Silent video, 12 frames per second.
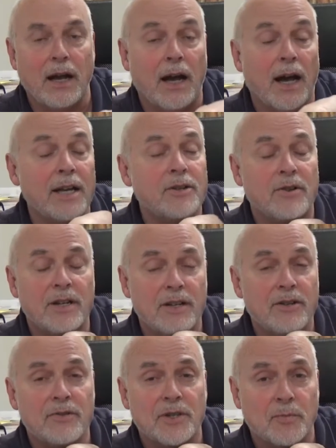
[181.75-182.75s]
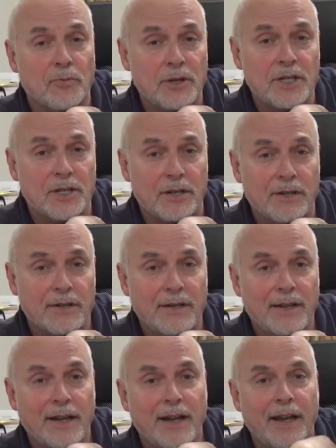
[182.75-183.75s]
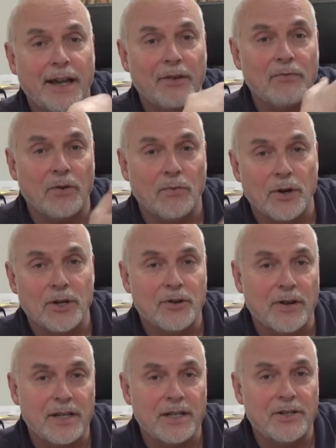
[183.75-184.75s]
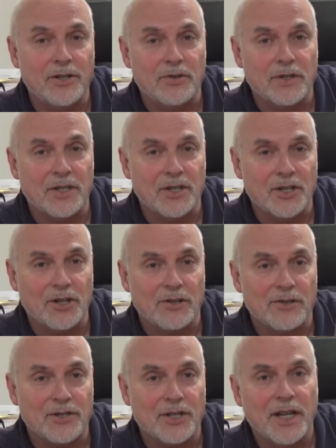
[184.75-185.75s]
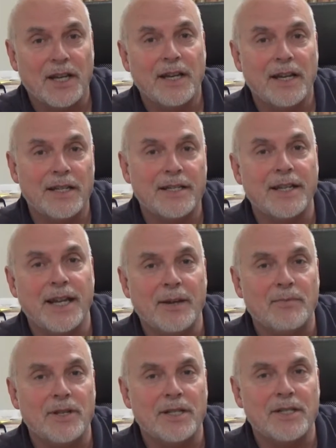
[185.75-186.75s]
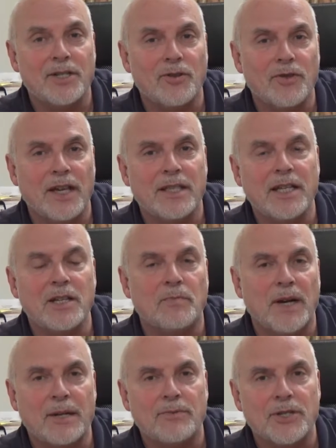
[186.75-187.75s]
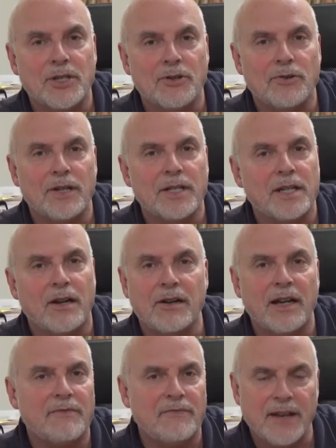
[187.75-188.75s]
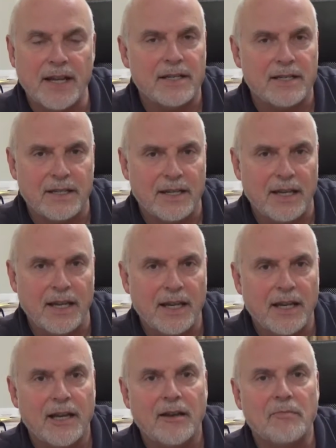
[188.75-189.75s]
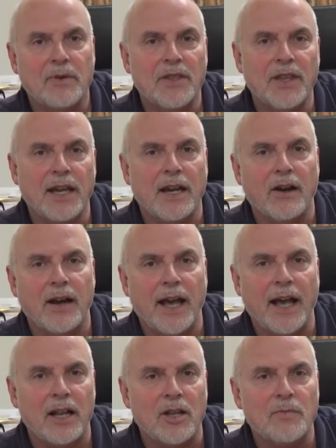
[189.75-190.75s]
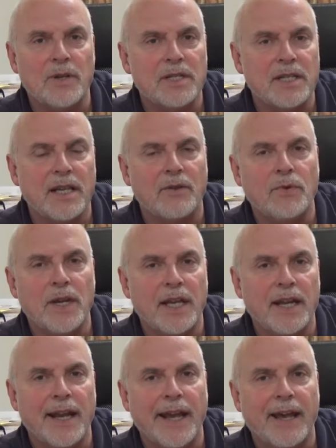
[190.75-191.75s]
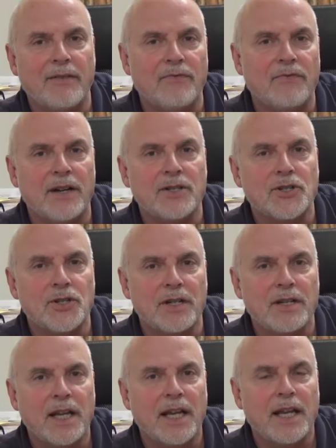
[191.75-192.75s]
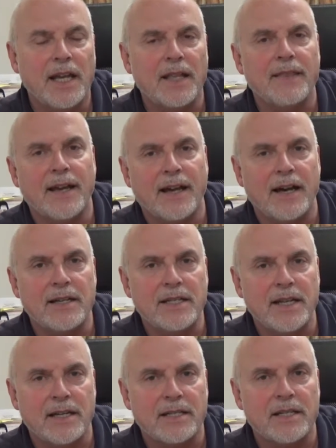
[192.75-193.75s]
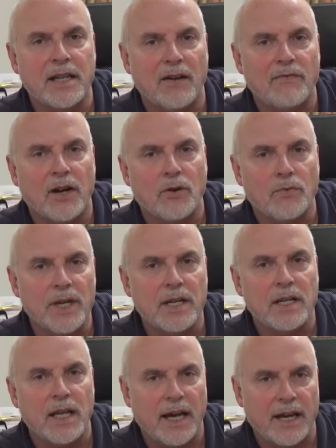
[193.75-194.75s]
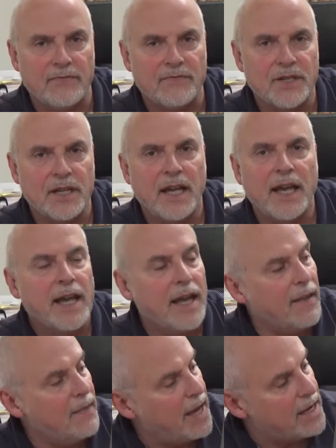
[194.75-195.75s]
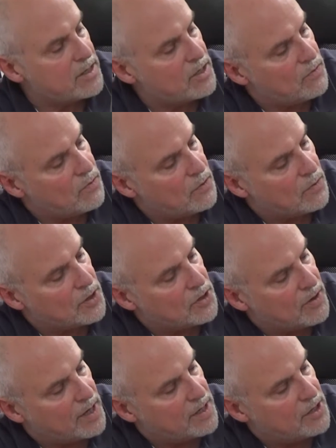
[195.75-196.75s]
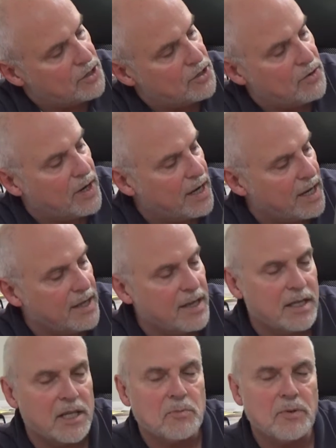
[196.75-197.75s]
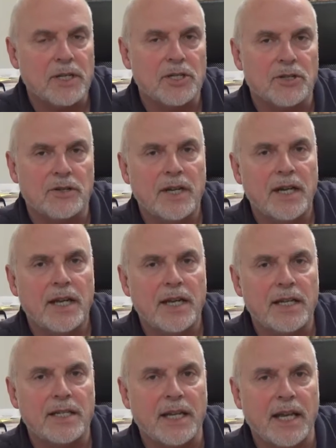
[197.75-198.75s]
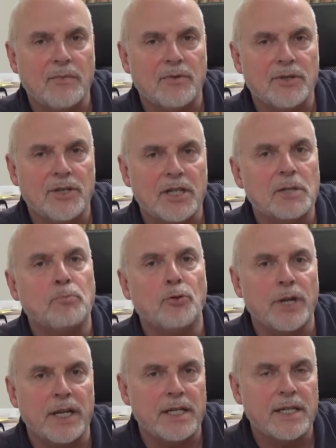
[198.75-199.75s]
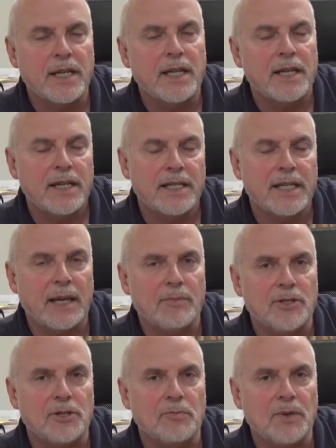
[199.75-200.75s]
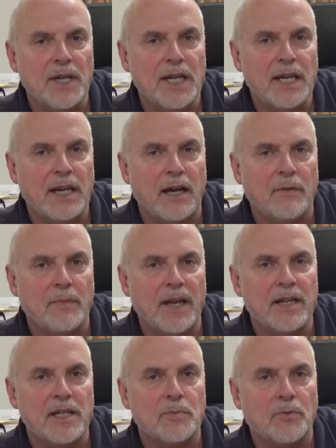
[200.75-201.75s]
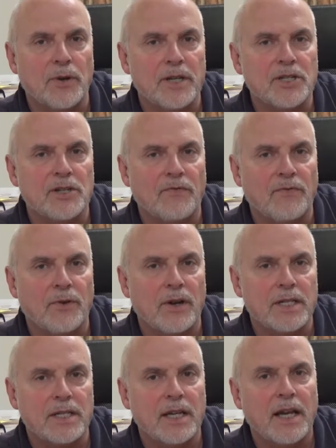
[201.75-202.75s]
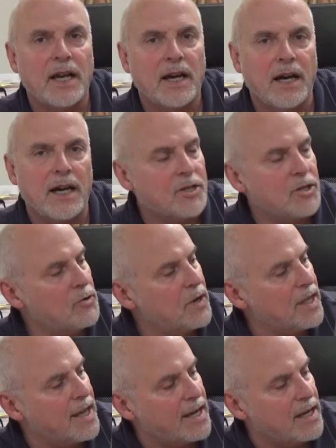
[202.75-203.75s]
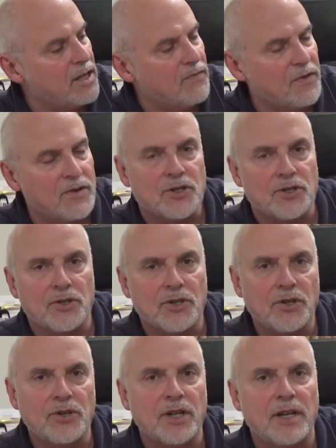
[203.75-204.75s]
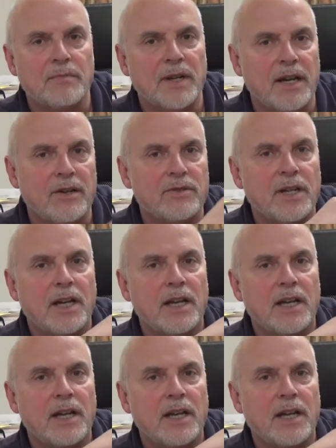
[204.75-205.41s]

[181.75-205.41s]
I try to do as a preacher and what we're trying to do as a church is enable it so that these Bible stories are not fantasy, but they are elements that we can have function in the context of our real lives. And that's what we're trying to do. And I think this picture is able, this print is able to be um, an inspiration for us uh, doing that in the future. So you come down